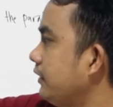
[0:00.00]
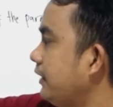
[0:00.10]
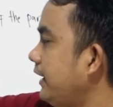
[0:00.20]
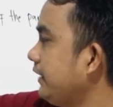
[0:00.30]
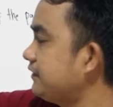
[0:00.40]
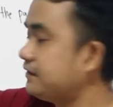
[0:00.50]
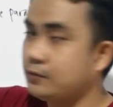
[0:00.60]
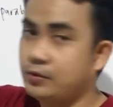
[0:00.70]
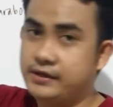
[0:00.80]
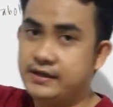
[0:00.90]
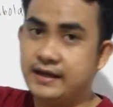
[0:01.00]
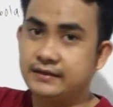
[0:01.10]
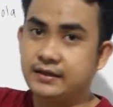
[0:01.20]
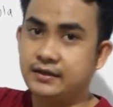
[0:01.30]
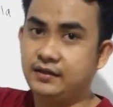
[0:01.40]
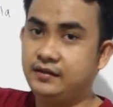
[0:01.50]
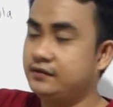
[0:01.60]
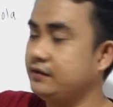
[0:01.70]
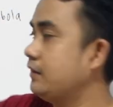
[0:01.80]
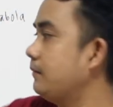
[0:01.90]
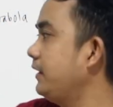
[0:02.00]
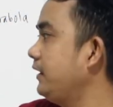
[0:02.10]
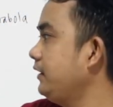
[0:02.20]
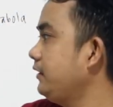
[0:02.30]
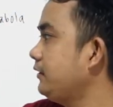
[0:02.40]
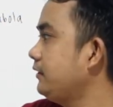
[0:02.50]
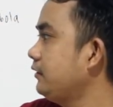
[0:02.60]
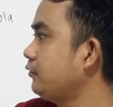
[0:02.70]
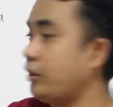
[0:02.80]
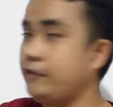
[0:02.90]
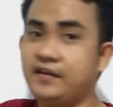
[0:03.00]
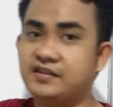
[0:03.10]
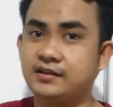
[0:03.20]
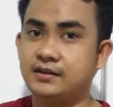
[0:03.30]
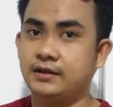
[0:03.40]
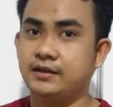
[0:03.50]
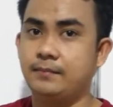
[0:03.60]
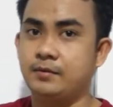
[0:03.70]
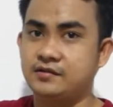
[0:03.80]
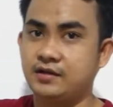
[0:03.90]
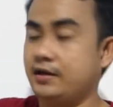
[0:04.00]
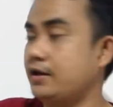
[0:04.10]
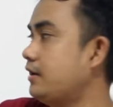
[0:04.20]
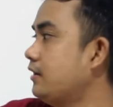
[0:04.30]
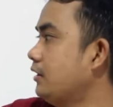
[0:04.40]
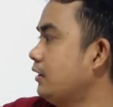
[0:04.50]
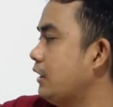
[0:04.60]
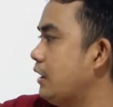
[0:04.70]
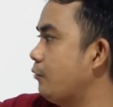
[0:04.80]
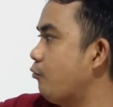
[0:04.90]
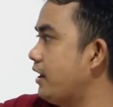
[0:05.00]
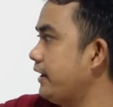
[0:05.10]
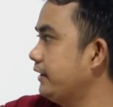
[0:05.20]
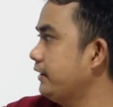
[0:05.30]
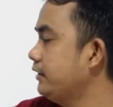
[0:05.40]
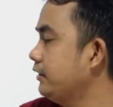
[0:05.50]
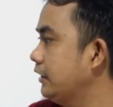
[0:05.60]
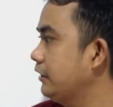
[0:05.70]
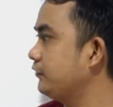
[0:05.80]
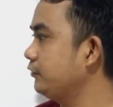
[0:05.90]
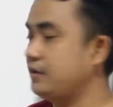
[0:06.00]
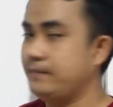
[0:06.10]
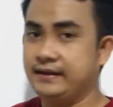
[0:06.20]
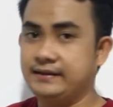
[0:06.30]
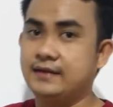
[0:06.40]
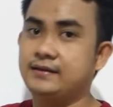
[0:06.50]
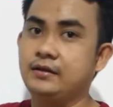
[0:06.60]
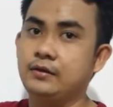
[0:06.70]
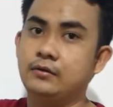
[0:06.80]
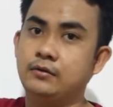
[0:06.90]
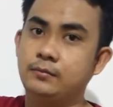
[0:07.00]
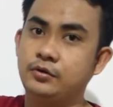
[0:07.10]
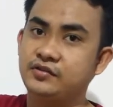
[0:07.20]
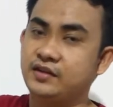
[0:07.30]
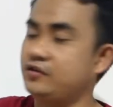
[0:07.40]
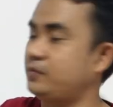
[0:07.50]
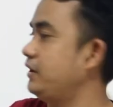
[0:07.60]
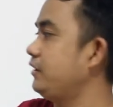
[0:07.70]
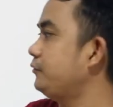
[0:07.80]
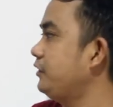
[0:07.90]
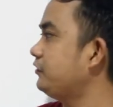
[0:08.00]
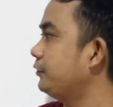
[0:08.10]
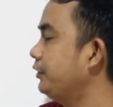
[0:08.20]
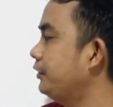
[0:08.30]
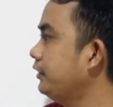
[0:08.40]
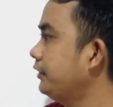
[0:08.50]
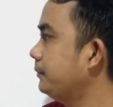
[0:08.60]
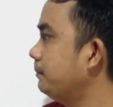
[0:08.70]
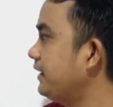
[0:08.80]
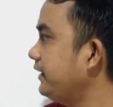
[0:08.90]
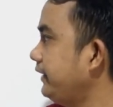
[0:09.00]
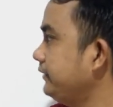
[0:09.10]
x squared natin is may coefficient lang dapat siya na 1. So, divide natin yung both side of the equation by